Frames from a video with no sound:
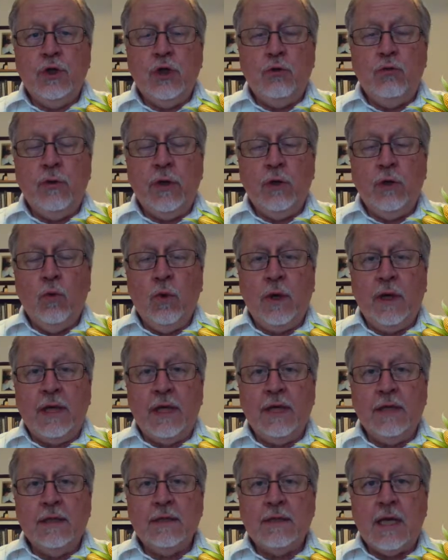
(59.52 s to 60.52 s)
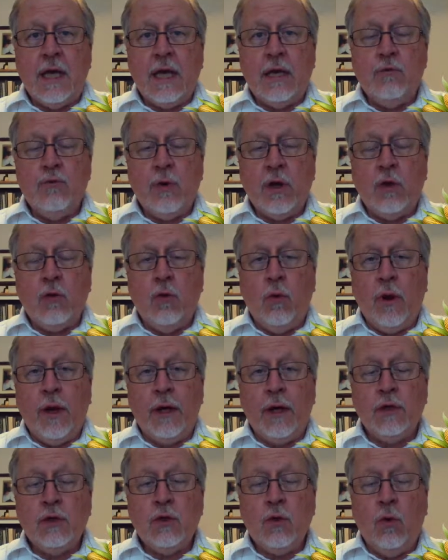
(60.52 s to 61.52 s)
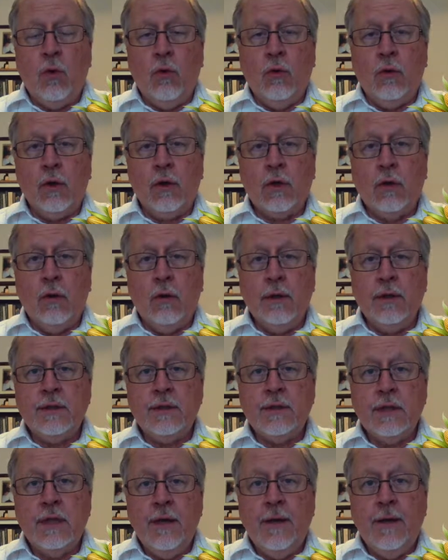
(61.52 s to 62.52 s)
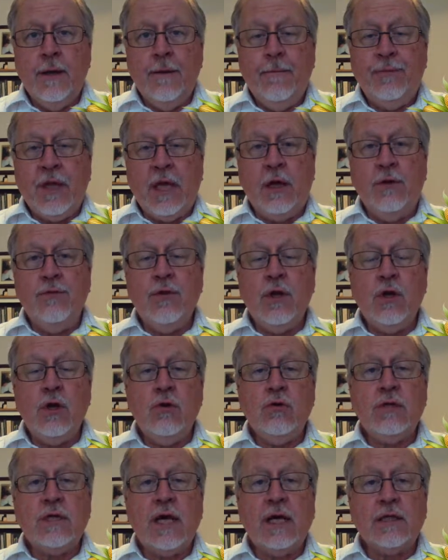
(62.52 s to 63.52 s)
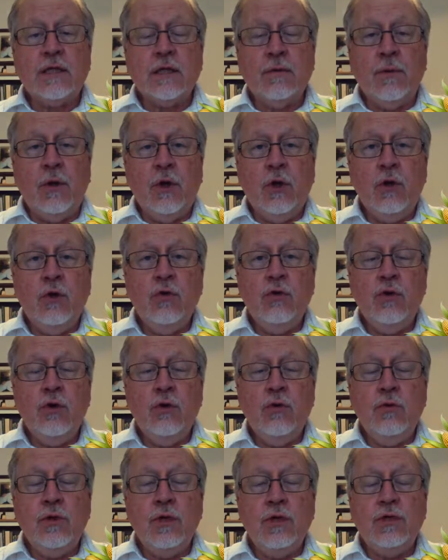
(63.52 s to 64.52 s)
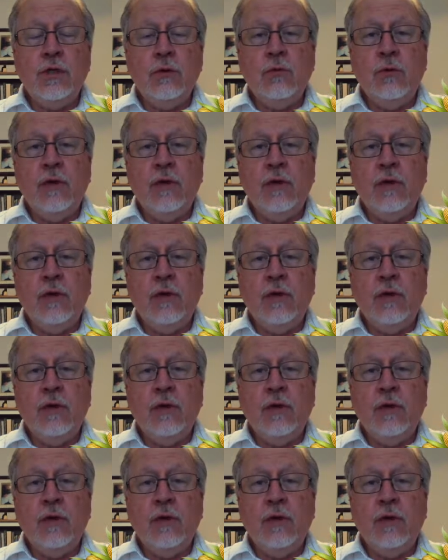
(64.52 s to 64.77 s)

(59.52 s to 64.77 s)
doing what is a required core course in the New Testament. Who knew that